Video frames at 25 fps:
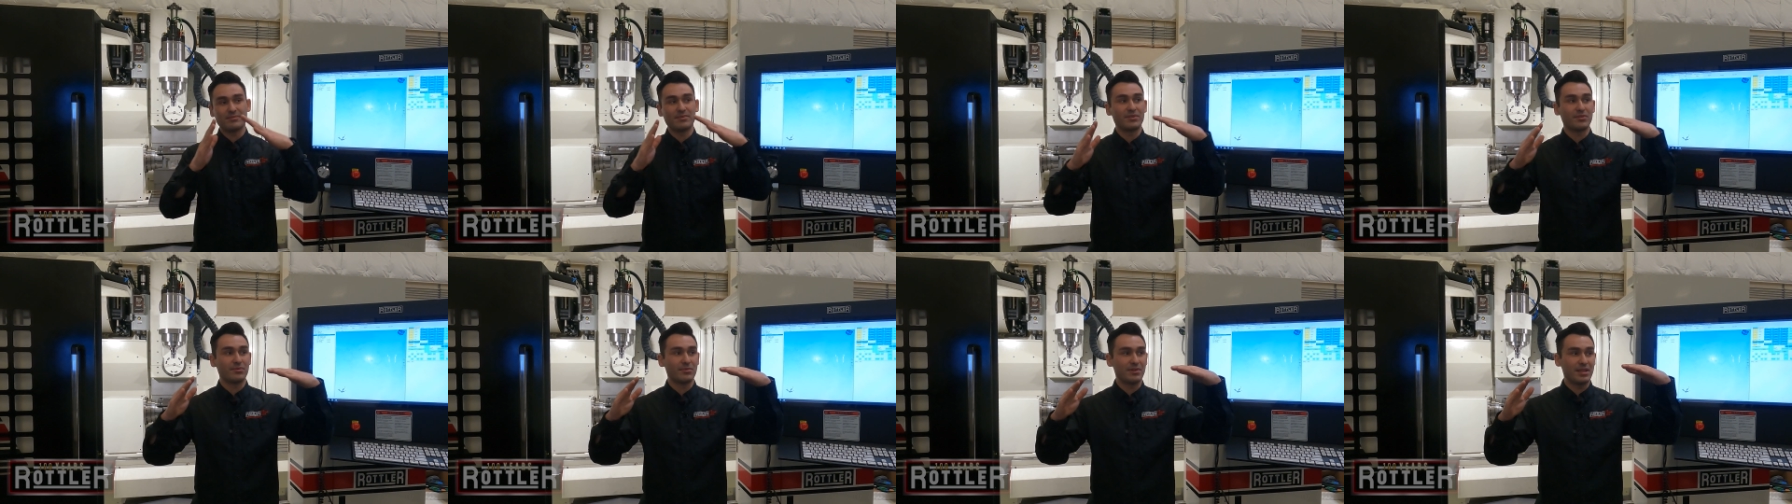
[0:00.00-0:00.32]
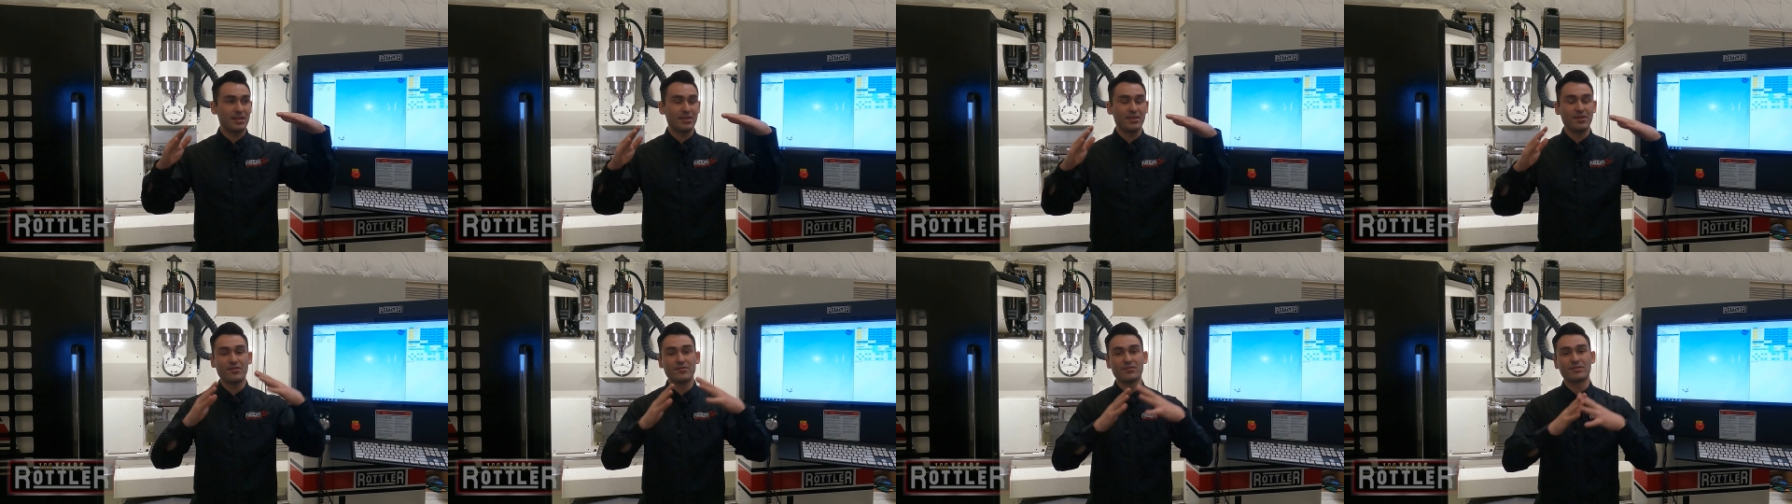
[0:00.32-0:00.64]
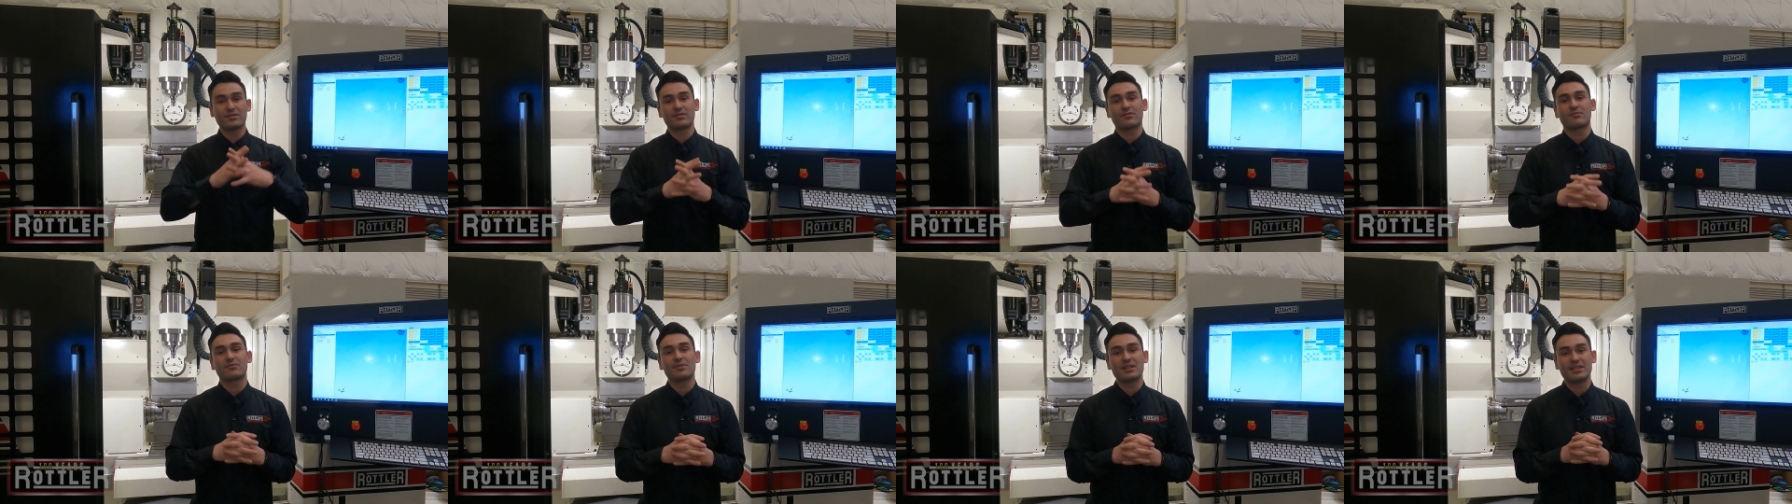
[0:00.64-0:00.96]
between
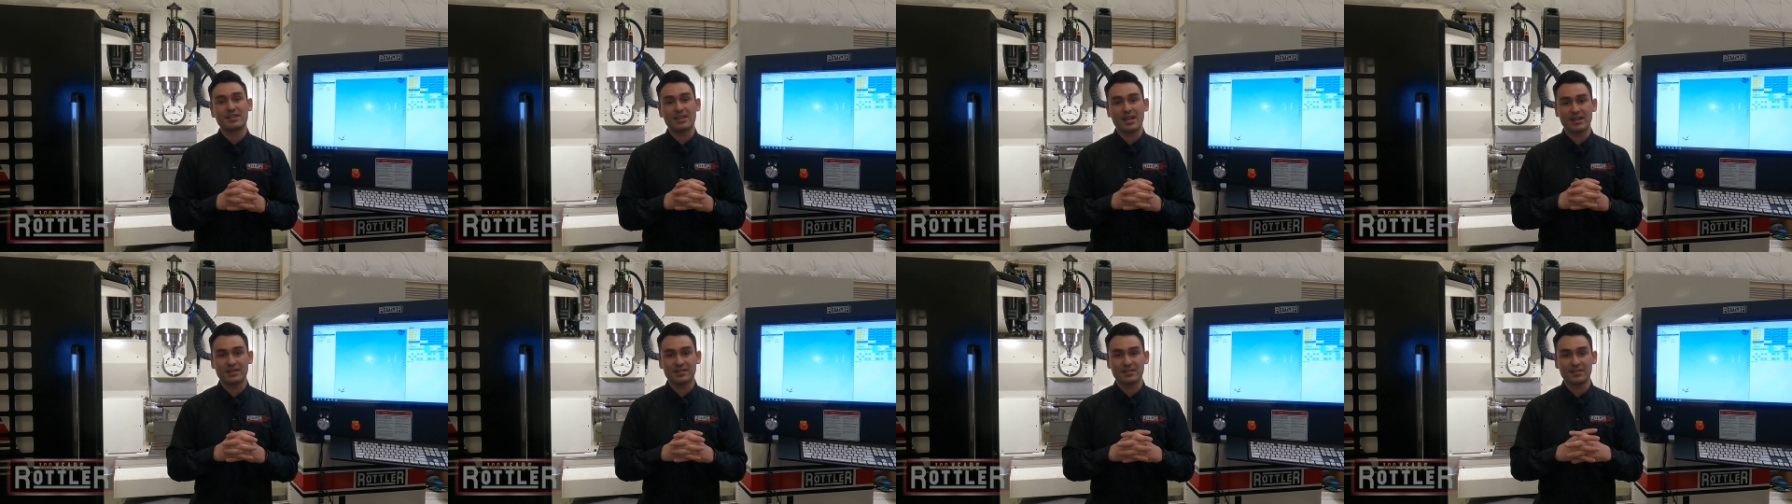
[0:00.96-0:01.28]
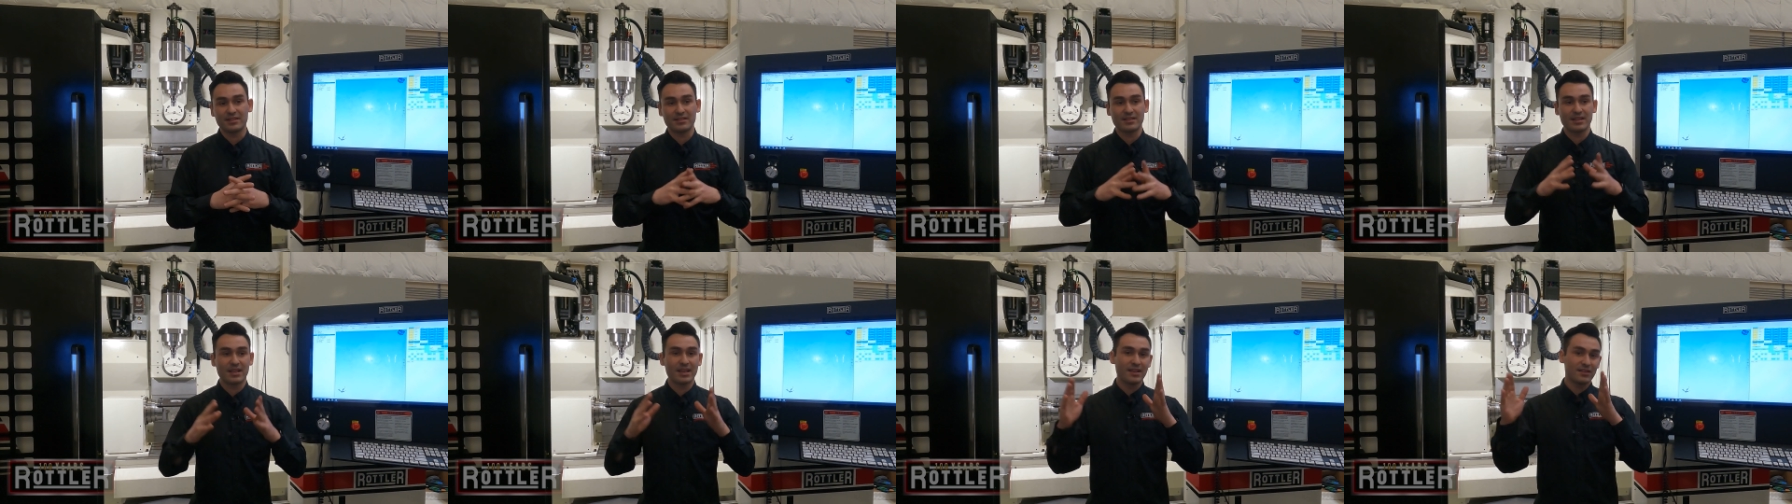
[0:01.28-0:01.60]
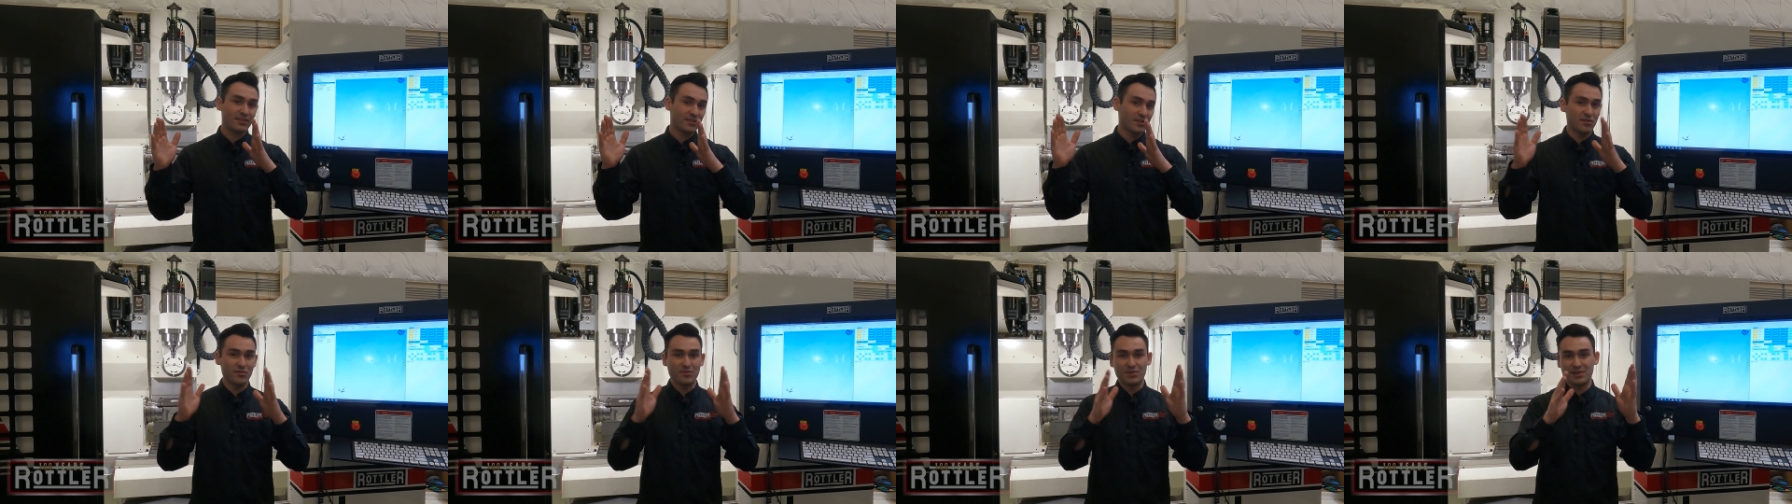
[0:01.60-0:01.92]
those three sections,
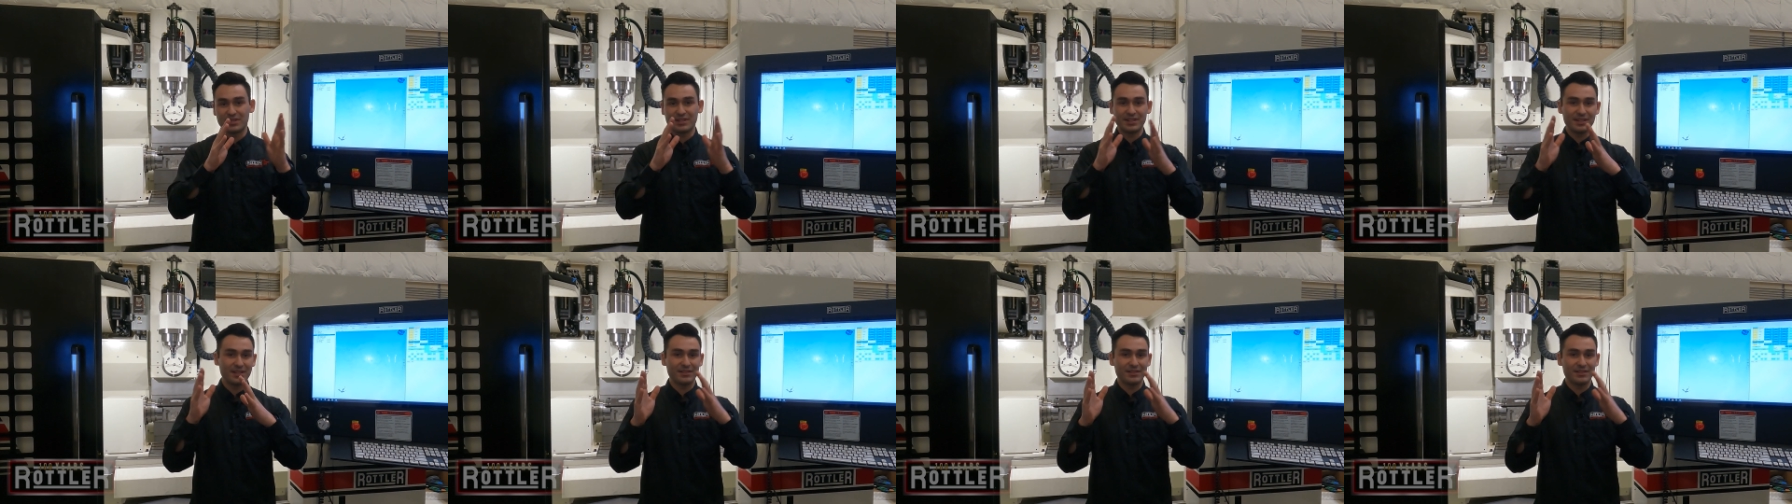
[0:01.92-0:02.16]
so you would just